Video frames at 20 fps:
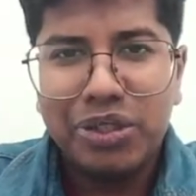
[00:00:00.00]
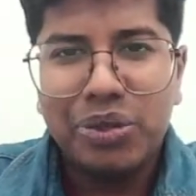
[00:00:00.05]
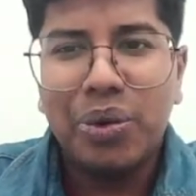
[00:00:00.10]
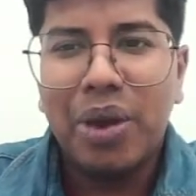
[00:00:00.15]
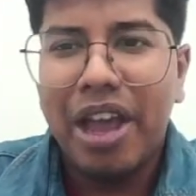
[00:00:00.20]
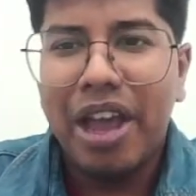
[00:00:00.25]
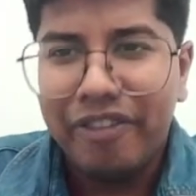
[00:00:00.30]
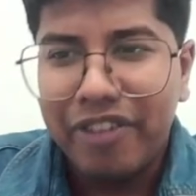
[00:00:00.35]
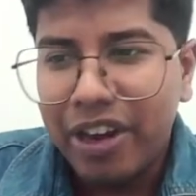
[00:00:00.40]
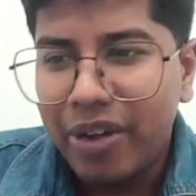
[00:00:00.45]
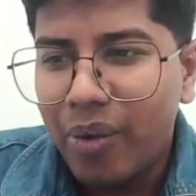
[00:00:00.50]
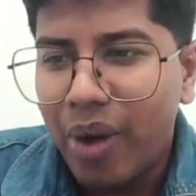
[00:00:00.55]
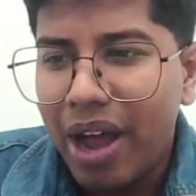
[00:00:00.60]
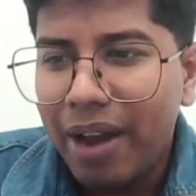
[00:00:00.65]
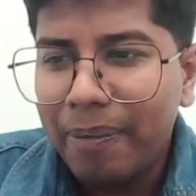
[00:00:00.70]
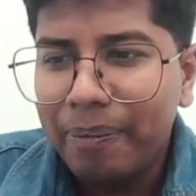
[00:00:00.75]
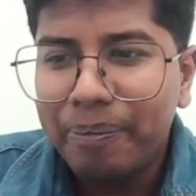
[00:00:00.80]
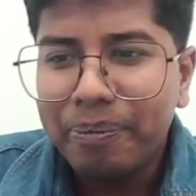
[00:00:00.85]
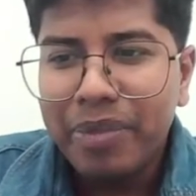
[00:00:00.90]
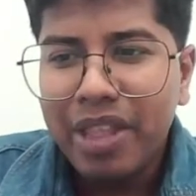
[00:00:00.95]
to everyone.
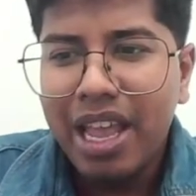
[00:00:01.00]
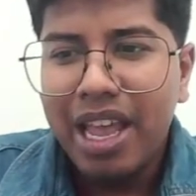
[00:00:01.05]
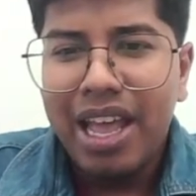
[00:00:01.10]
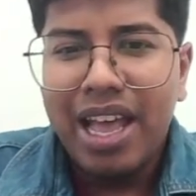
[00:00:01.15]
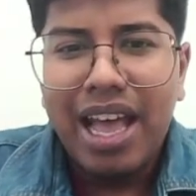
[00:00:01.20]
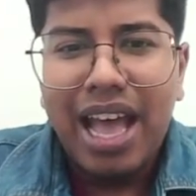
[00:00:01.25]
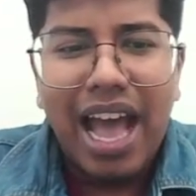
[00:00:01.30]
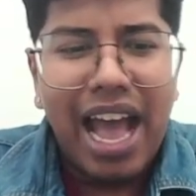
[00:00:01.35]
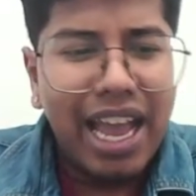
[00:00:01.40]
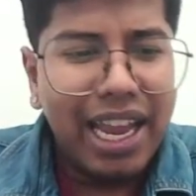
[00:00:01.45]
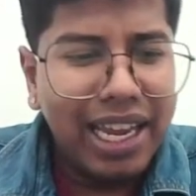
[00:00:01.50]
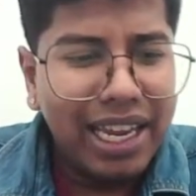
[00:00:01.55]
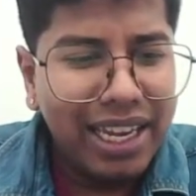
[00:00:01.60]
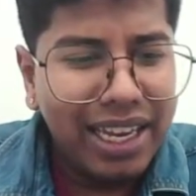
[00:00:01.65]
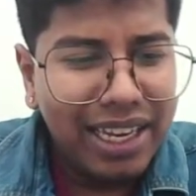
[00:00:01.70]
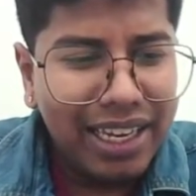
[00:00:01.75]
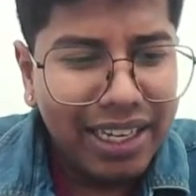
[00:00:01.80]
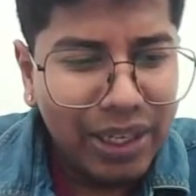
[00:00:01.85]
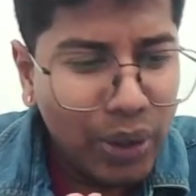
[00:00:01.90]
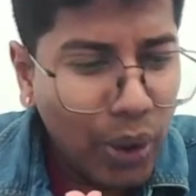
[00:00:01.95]

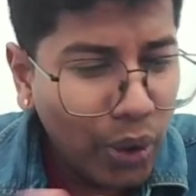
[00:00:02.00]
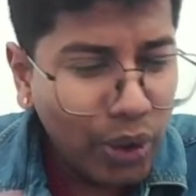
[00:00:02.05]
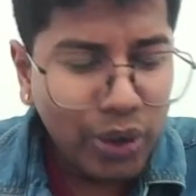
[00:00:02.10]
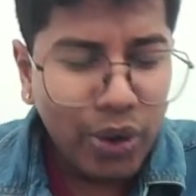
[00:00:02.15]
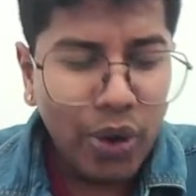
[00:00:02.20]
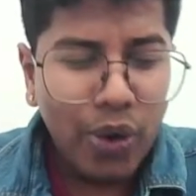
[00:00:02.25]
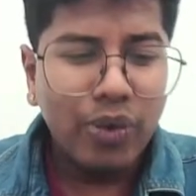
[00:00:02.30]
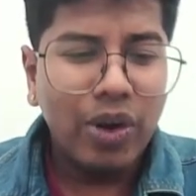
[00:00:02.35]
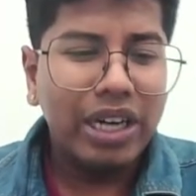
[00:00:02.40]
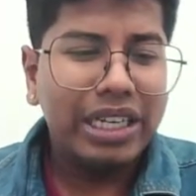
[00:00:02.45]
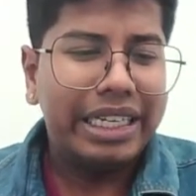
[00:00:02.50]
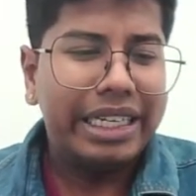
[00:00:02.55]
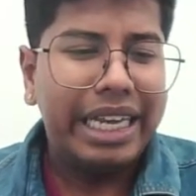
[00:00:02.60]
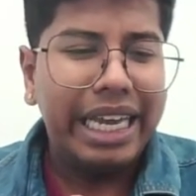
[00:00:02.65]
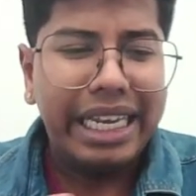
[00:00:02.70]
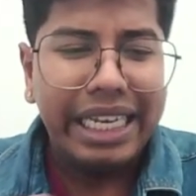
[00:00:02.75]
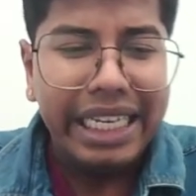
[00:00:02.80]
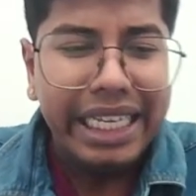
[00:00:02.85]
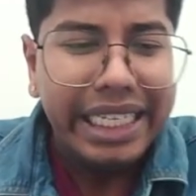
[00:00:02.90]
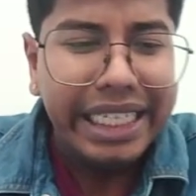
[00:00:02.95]
I don't know what
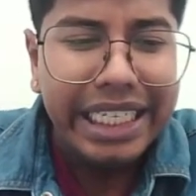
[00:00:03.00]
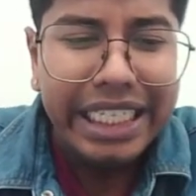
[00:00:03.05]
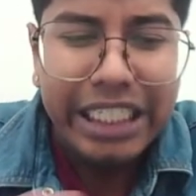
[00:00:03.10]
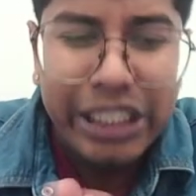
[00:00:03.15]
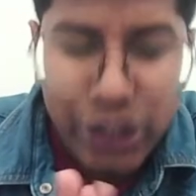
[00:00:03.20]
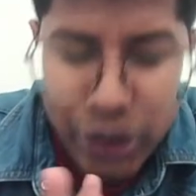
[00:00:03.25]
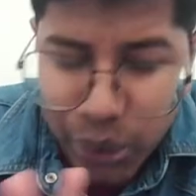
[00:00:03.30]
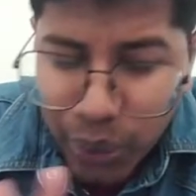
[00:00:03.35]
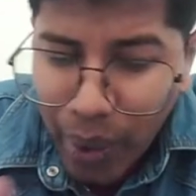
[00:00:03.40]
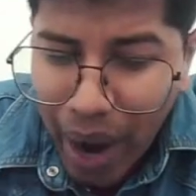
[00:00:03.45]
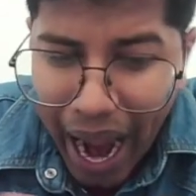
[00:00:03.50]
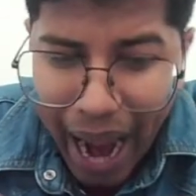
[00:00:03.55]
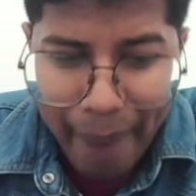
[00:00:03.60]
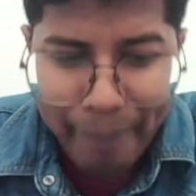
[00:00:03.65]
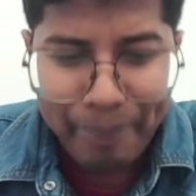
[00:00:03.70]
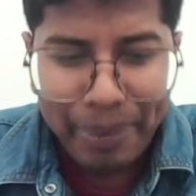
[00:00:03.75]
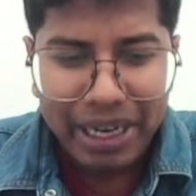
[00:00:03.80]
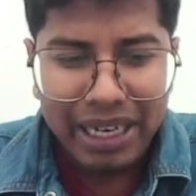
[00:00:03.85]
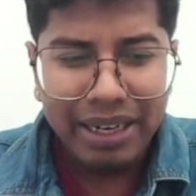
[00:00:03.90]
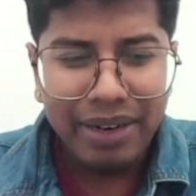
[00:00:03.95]
technical issue
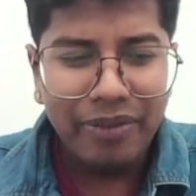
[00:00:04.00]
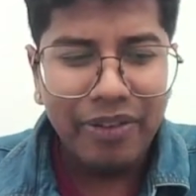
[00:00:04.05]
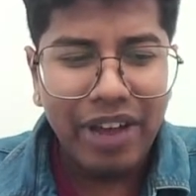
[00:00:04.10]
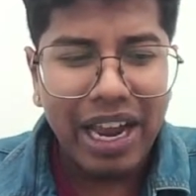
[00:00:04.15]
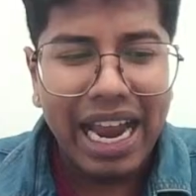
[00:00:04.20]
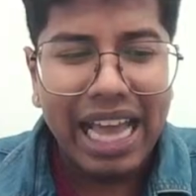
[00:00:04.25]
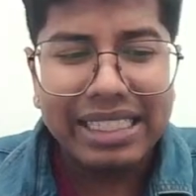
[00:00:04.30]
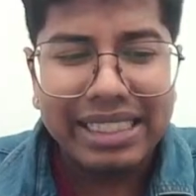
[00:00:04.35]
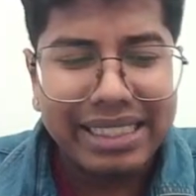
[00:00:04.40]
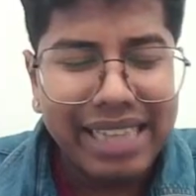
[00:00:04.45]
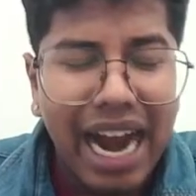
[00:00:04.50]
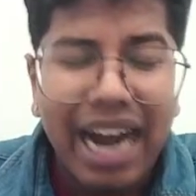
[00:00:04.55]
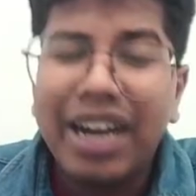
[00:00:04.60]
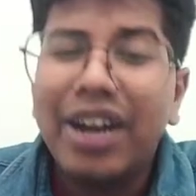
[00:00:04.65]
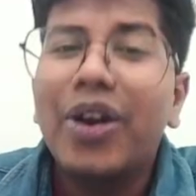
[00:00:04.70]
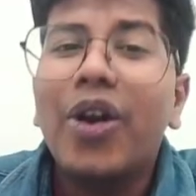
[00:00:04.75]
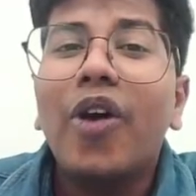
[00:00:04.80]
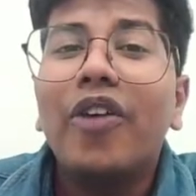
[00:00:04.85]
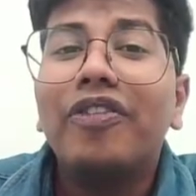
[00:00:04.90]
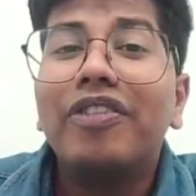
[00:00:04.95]
happened when I
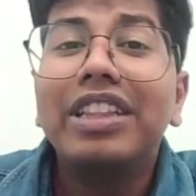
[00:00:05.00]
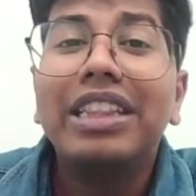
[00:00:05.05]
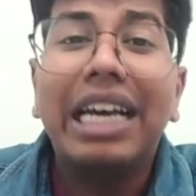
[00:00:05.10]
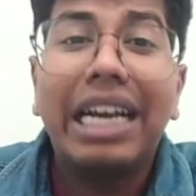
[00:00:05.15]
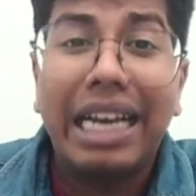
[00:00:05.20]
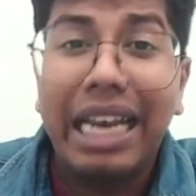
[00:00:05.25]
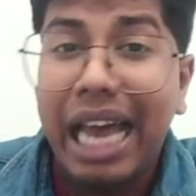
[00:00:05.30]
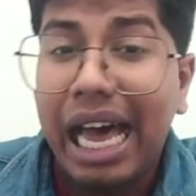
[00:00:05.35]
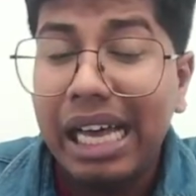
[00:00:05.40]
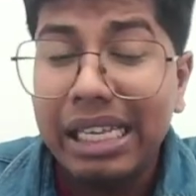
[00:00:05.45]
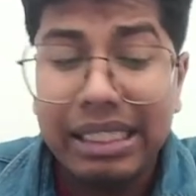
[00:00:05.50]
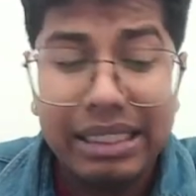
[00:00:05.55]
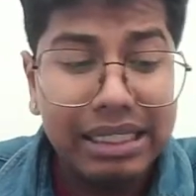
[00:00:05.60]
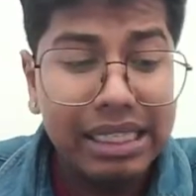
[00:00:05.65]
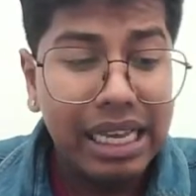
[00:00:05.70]
started off with the class.